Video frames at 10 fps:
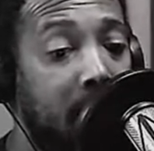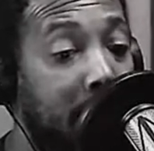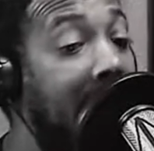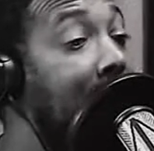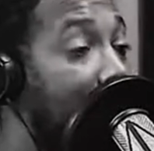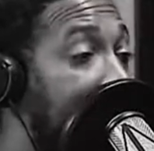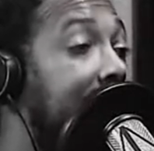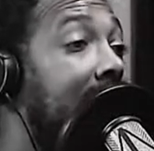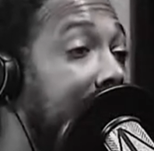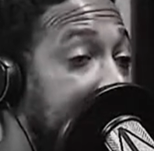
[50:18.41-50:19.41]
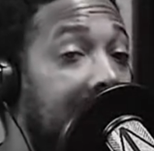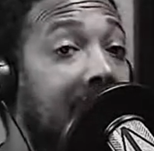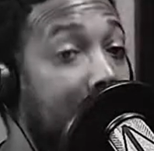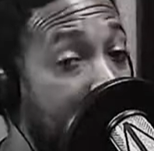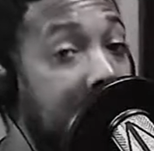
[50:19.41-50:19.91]
But I know they checked the shit out
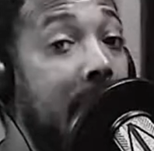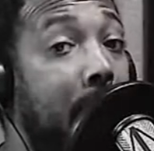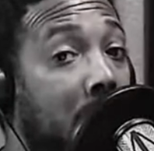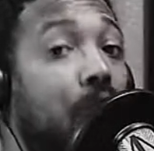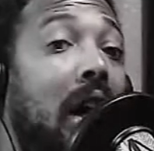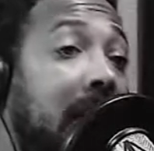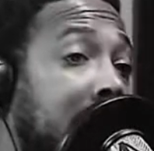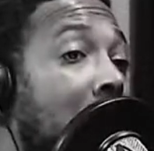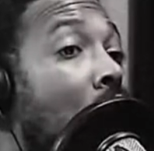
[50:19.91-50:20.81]
of them Indian motherfuckers